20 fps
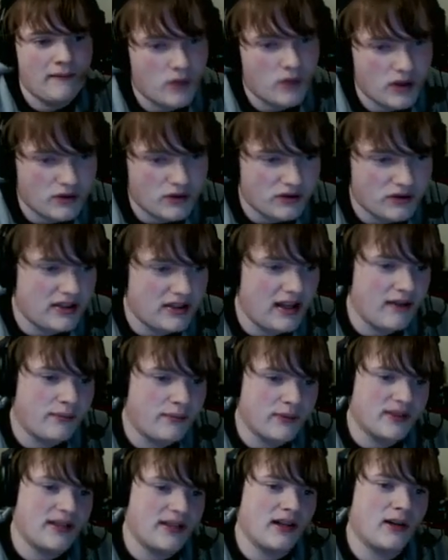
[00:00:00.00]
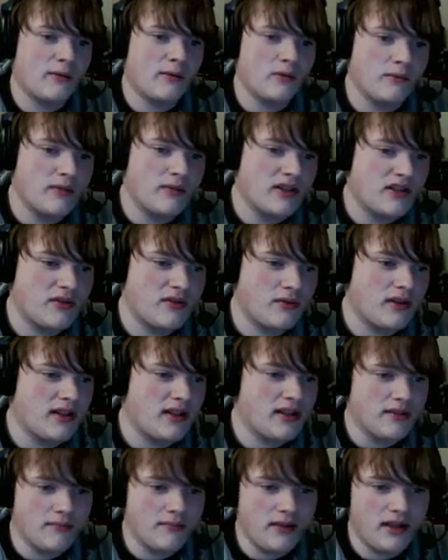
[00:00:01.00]
Rachel's death was a terrible
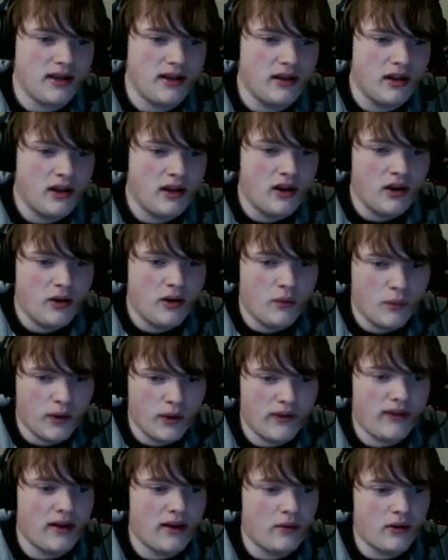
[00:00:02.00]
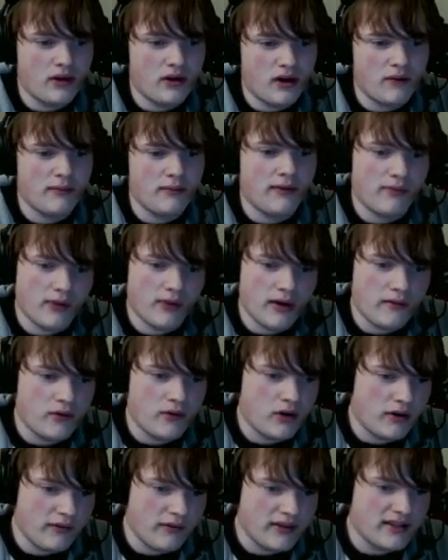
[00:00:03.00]
mystery to me, one that would haunt me
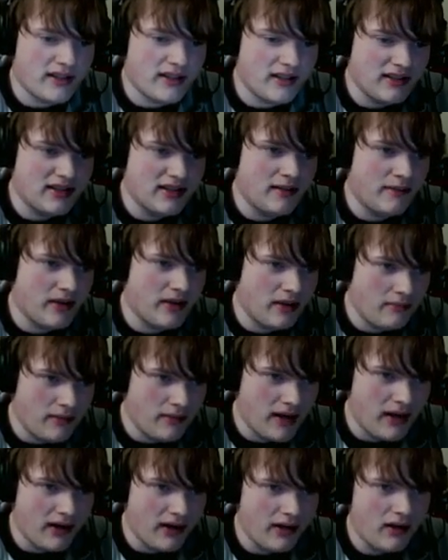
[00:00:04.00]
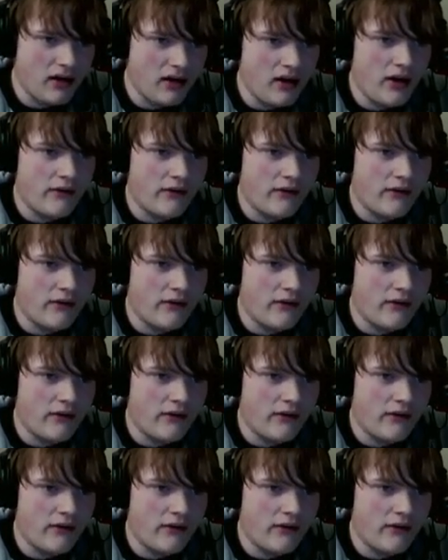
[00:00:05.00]
forever unless I did something about it.